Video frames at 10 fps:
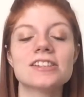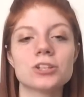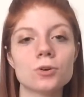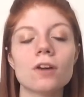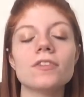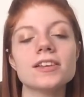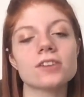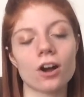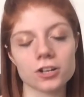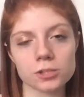Two of these
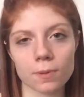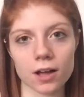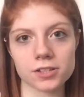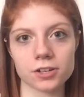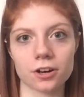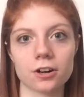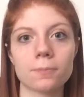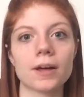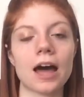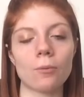are
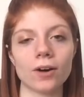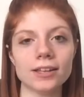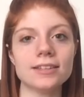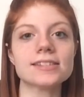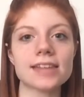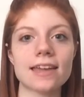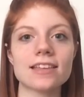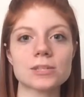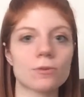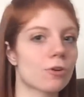sponsored, but I wanted to say
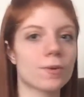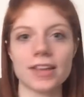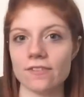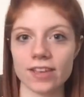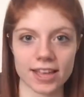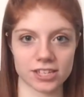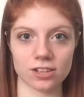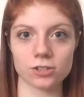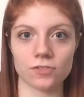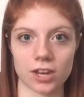this before we even get to
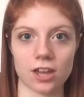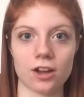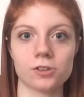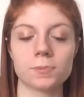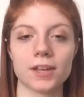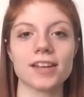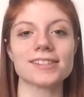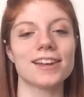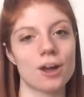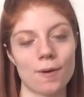those videos
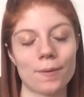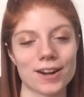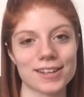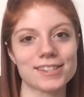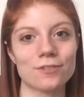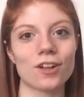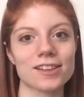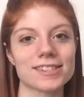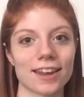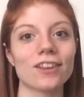because I know my pregnancy
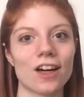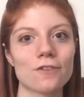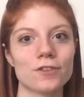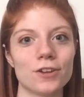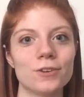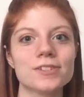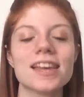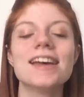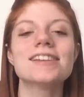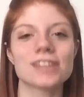vlogs get a lot of views,
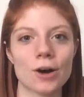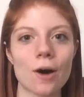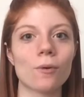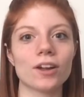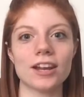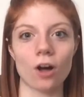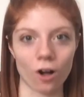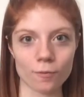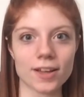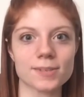so I wanted
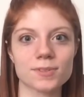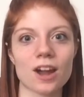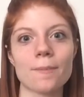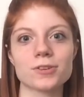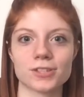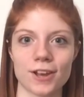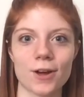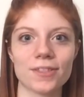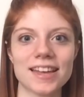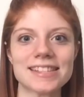all my subscribers to
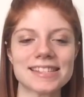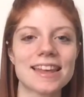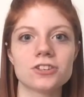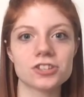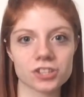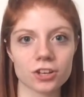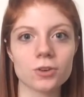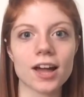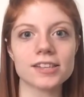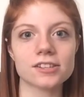know this. Just so
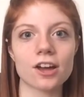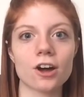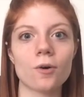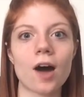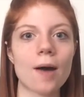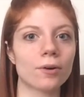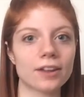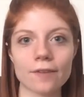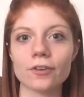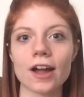you guys know, I will
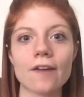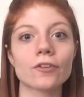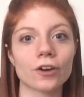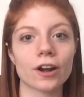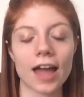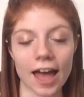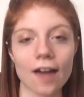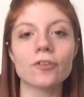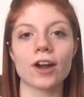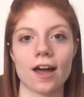never, ever,
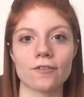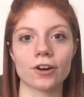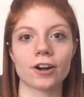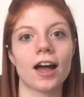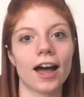ever, ever,